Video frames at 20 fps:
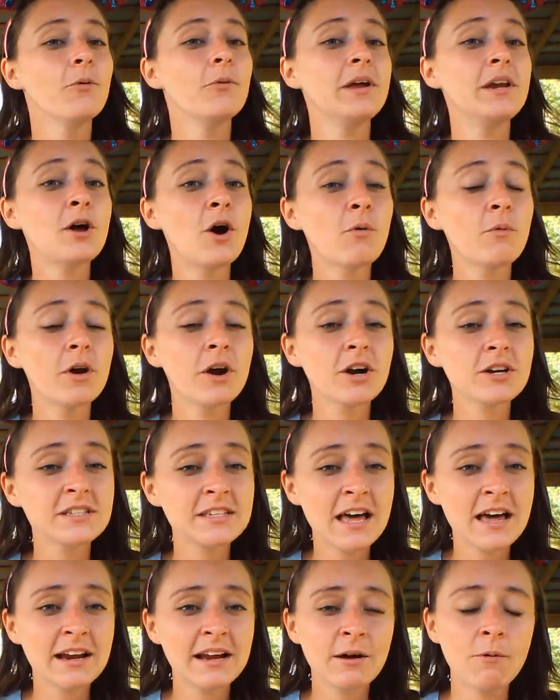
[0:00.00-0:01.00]
We know what our
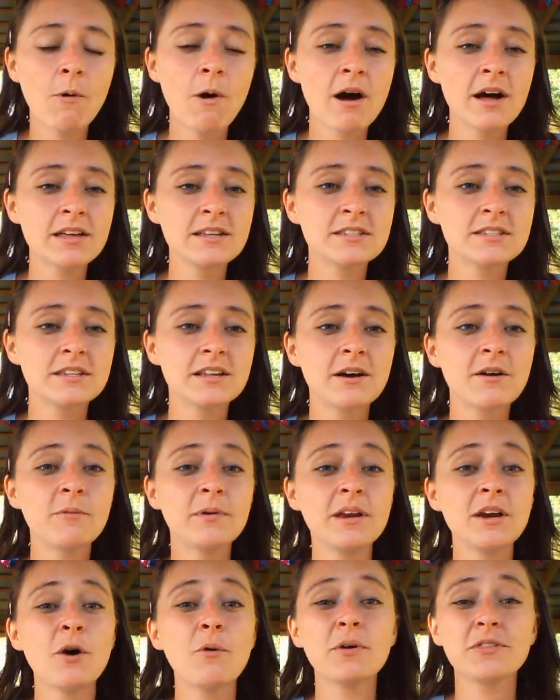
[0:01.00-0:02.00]
setting was.
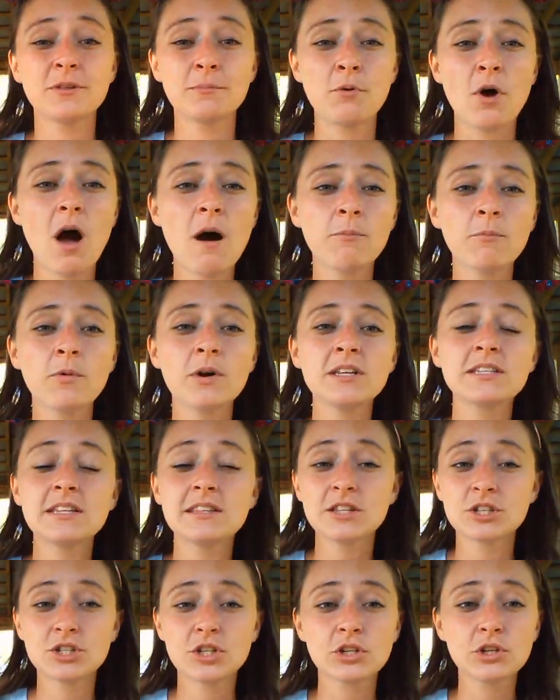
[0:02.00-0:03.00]
We know what the problem was
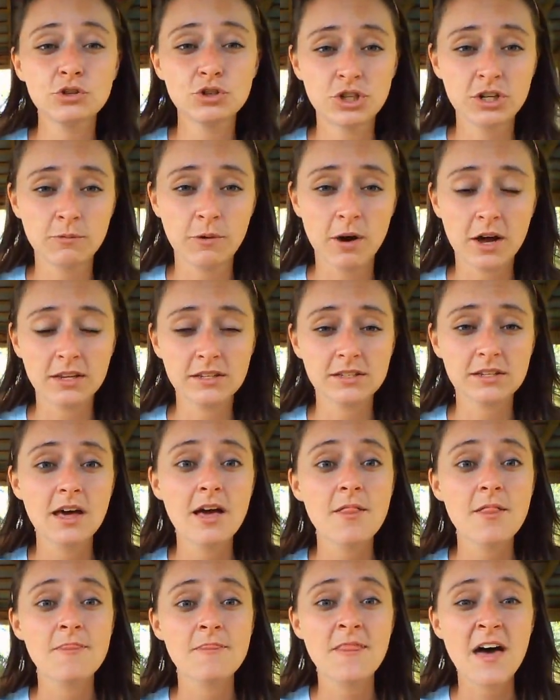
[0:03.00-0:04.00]
and the solution was.
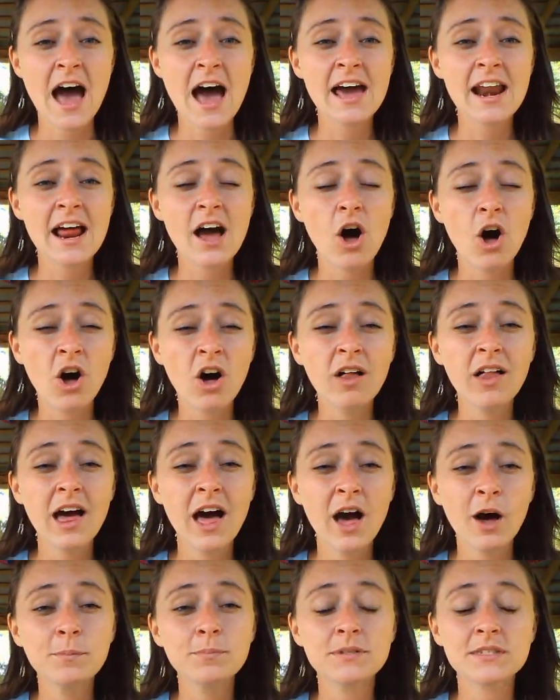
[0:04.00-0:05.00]
That all
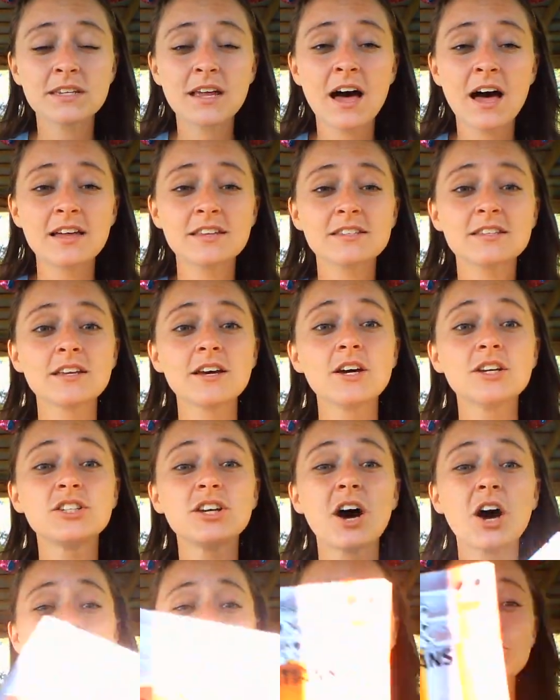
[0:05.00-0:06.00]
helps us
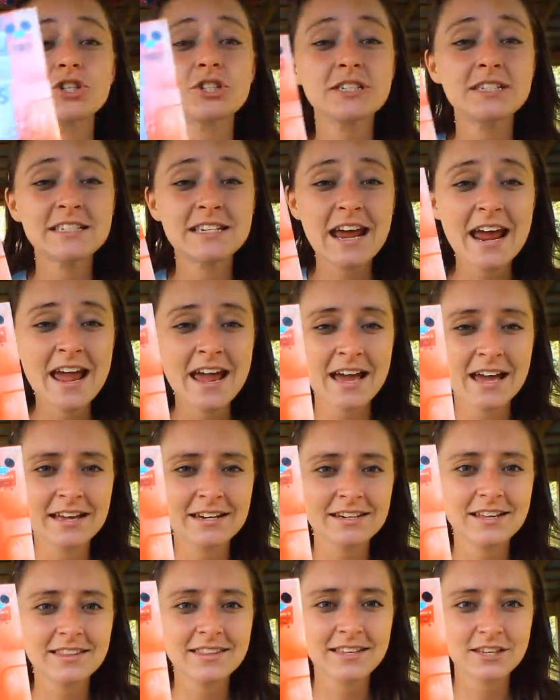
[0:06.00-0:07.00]
to
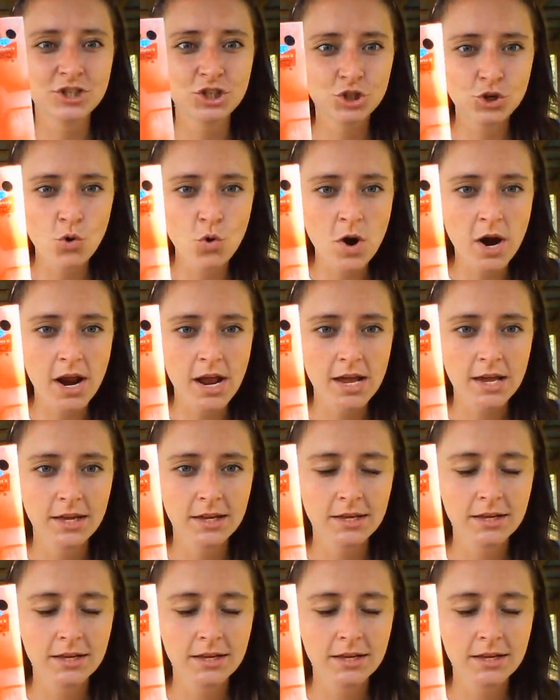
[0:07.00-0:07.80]
understand the story.